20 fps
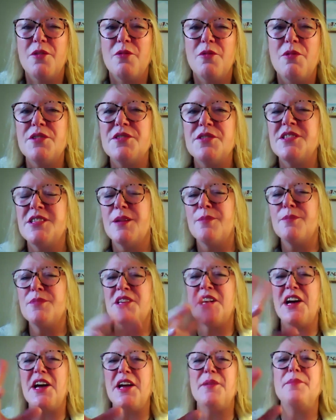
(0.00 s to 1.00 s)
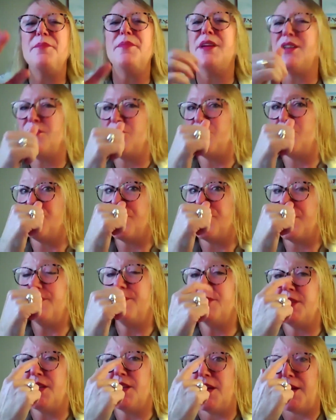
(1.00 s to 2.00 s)
Well, sometime in
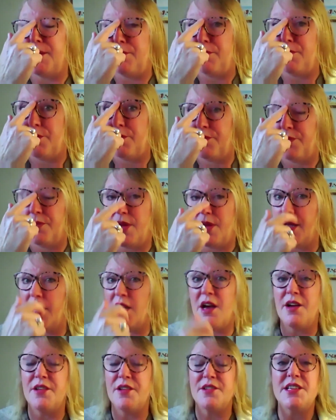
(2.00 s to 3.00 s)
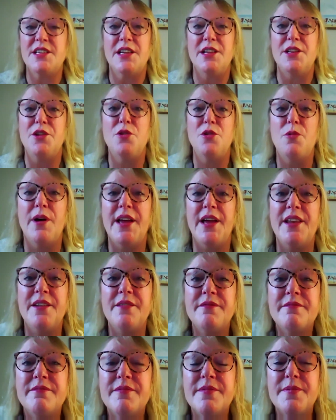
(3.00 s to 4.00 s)
dream time, I can't tell you
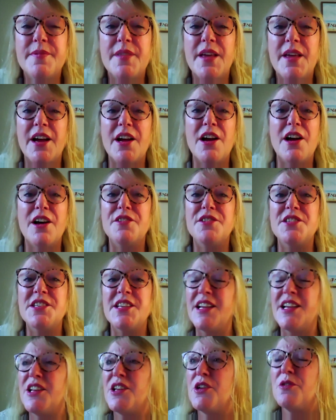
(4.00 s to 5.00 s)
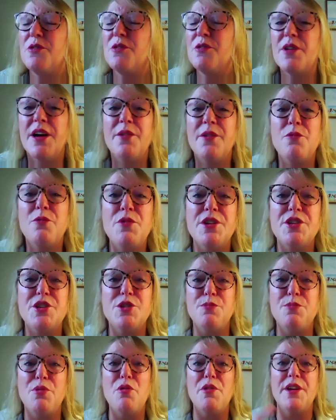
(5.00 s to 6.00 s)
when, I can't tell you at
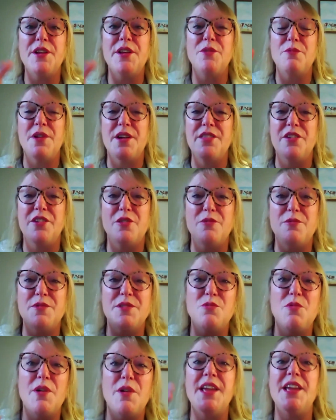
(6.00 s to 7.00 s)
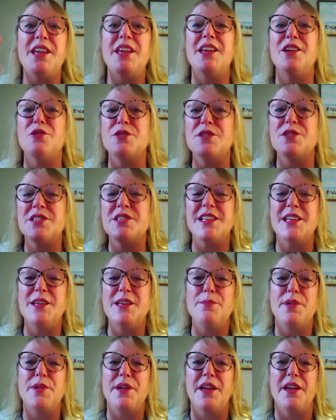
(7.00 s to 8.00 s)
which point, whether it was waking or
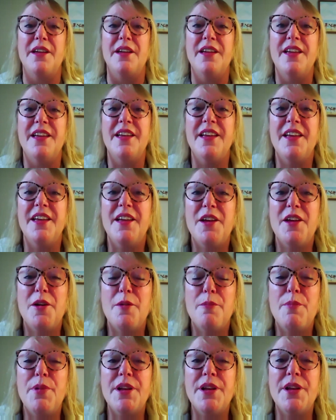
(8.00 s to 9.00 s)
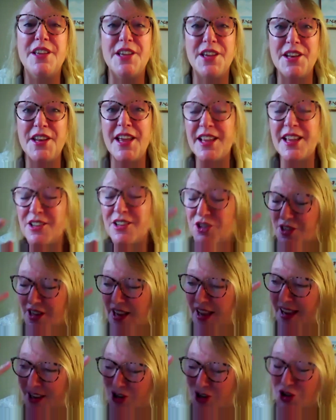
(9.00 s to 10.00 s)
sleeping, but Ganesh
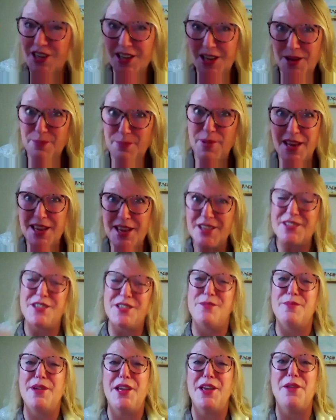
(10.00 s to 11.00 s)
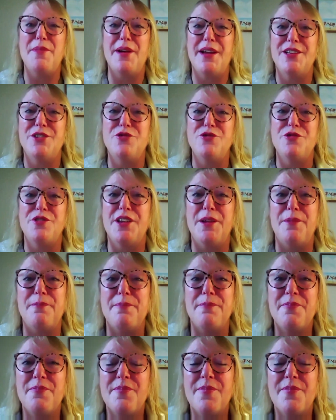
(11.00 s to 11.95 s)
actually appeared to me in my dream